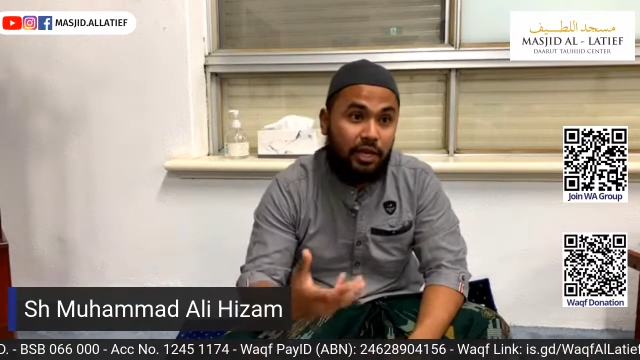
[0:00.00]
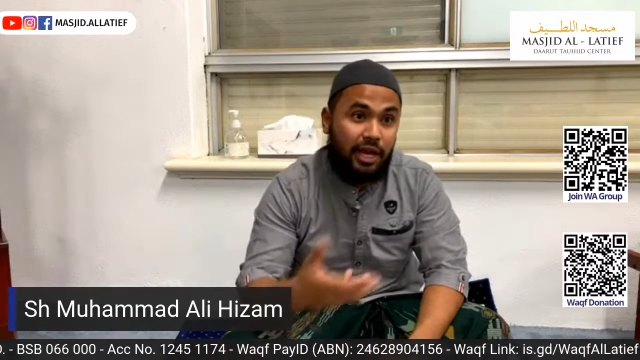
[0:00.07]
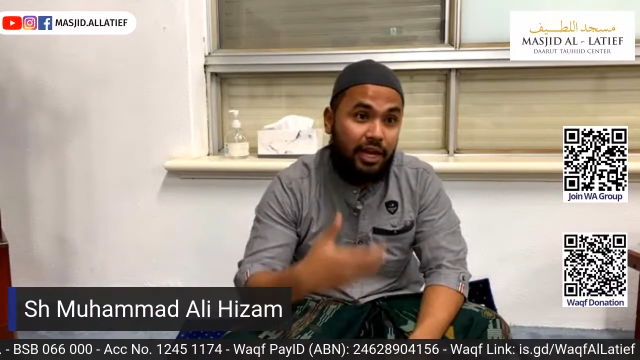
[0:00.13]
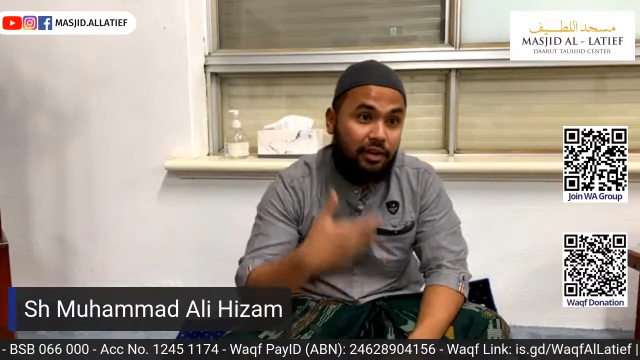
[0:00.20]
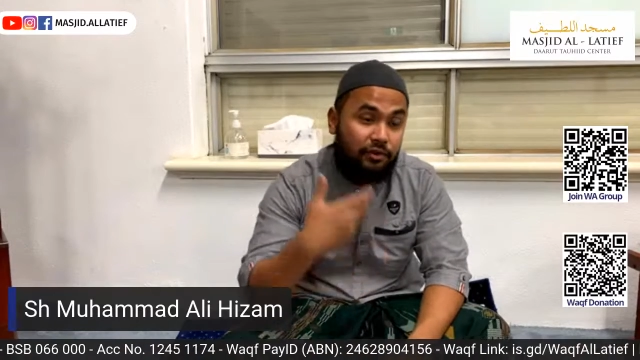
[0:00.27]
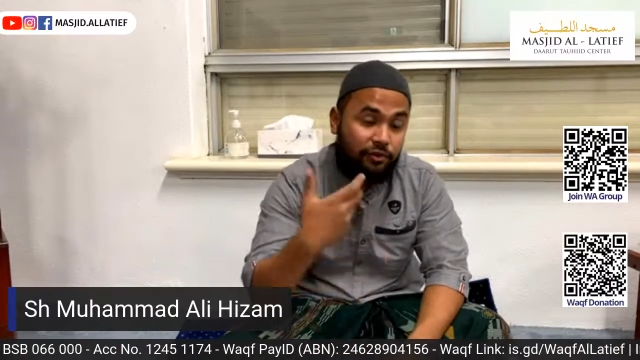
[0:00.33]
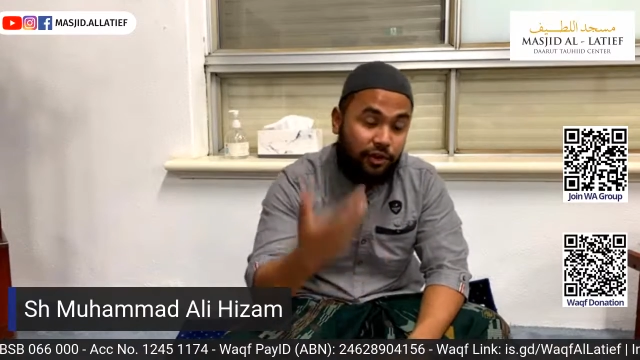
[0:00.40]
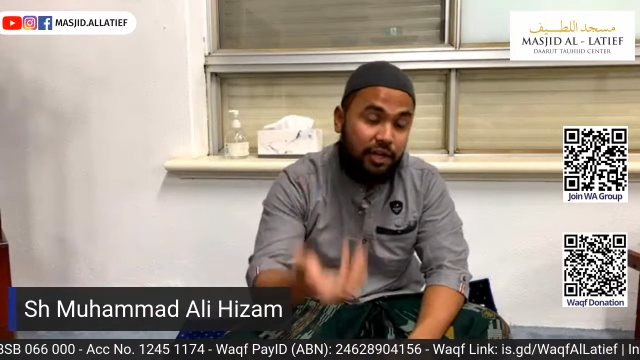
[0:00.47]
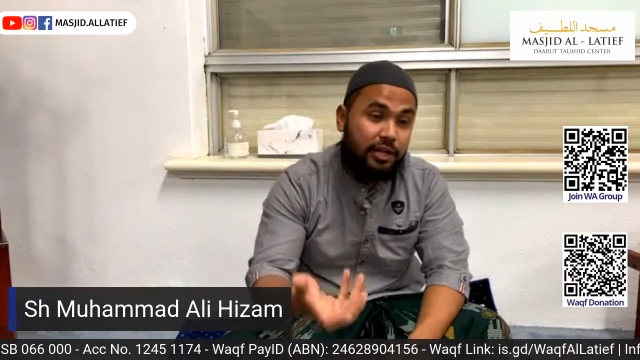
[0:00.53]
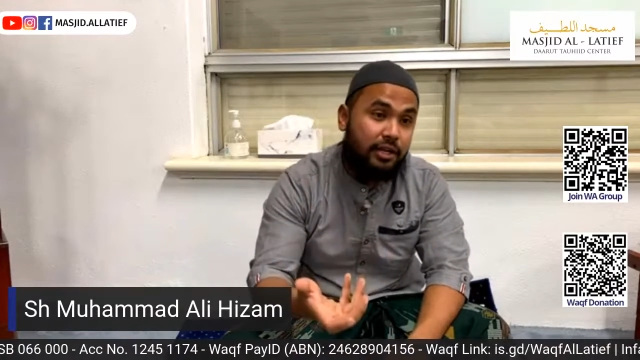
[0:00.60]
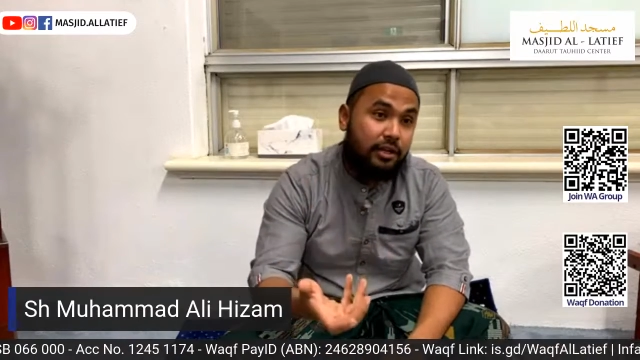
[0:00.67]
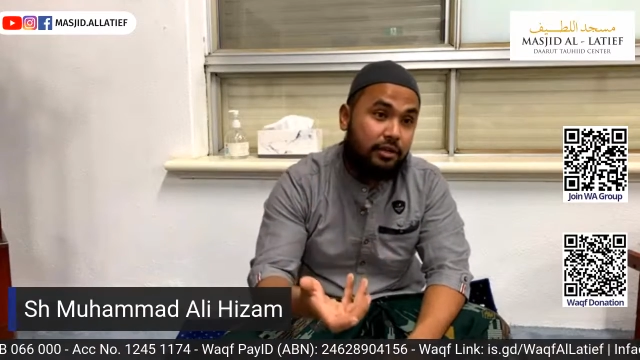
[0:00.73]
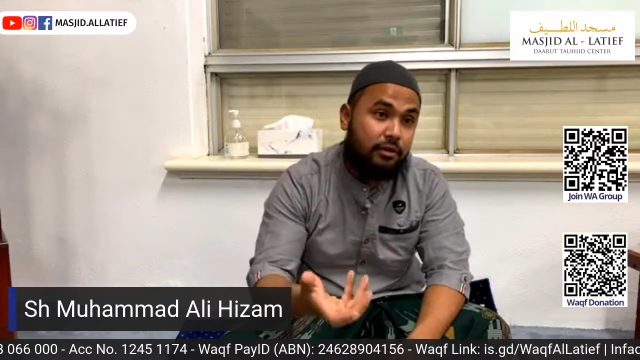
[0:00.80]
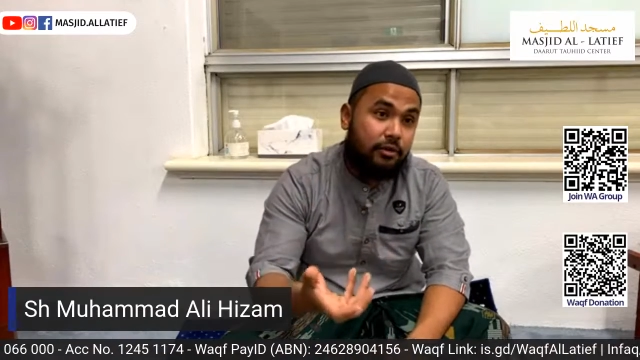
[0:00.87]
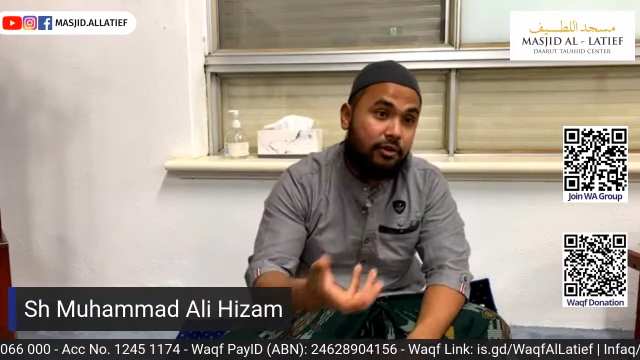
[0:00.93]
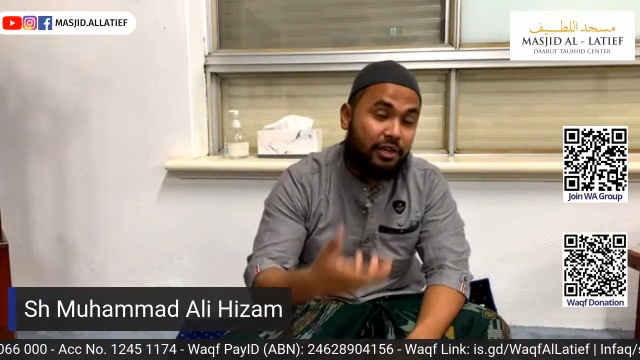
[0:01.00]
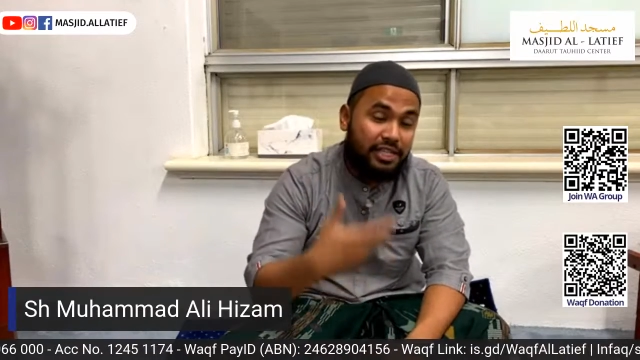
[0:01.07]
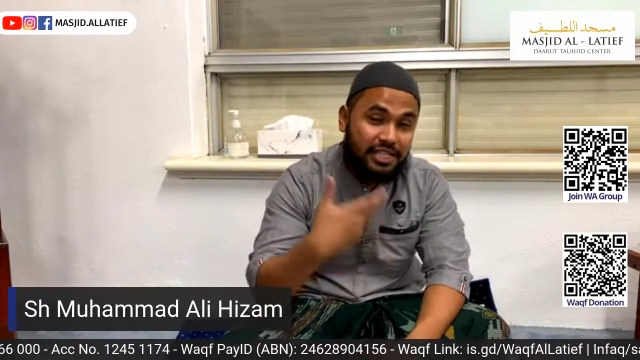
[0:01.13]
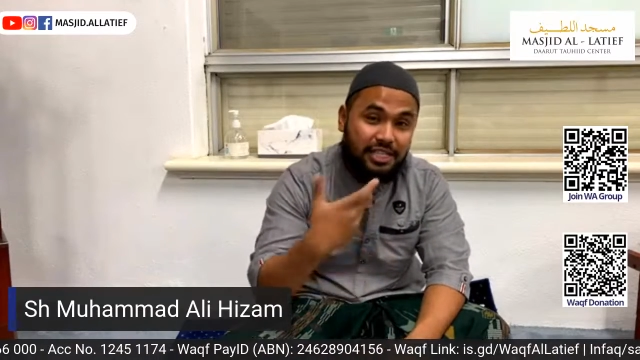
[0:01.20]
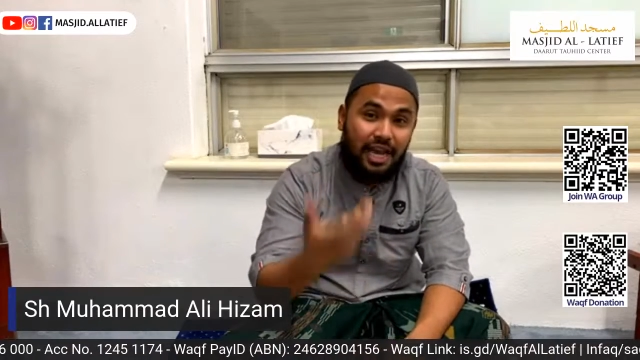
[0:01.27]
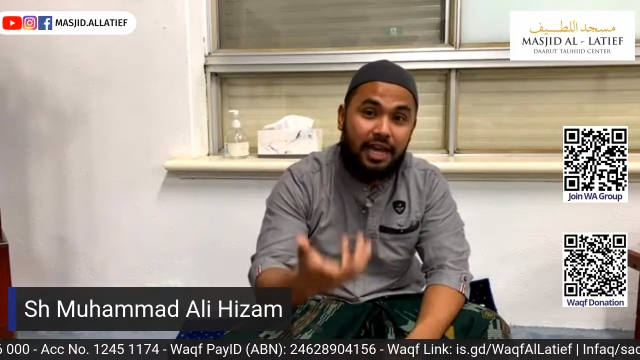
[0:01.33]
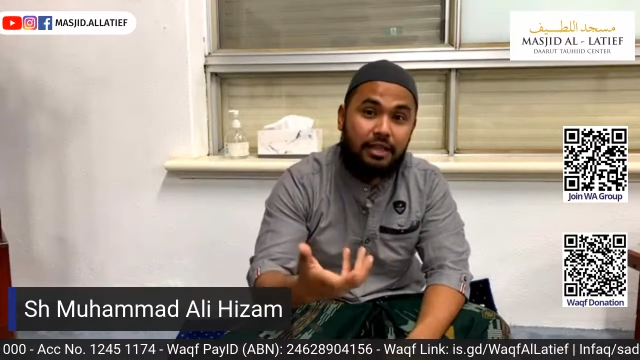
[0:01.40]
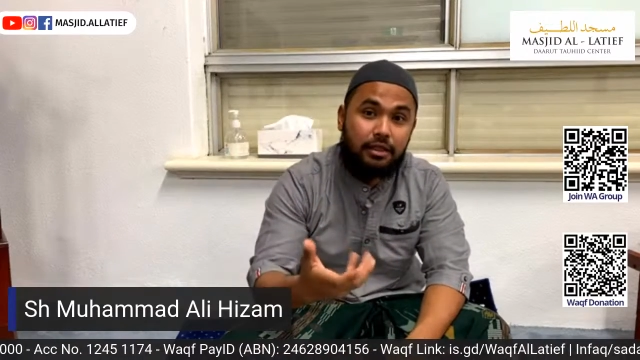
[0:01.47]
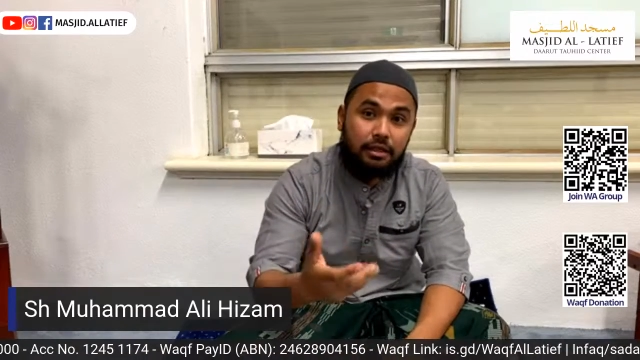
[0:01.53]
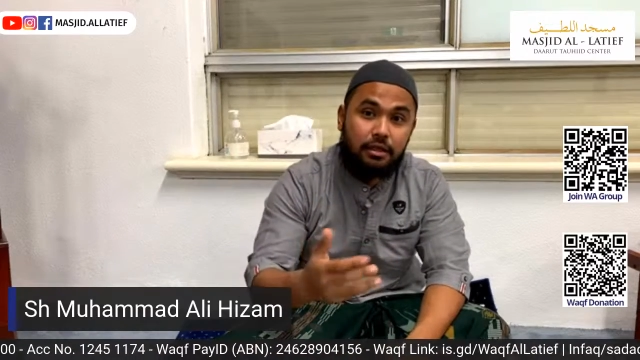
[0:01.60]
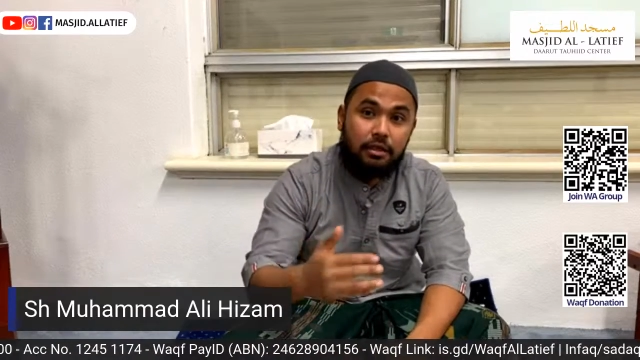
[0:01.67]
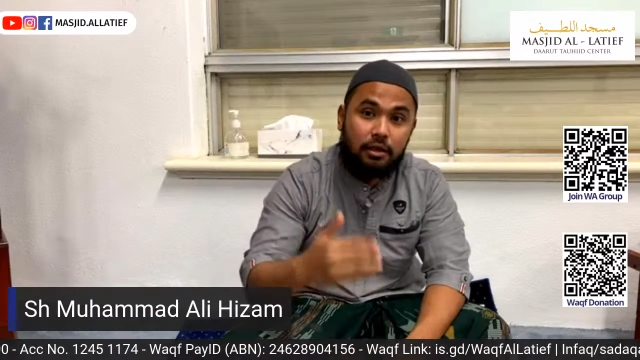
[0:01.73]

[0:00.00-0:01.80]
can read or recite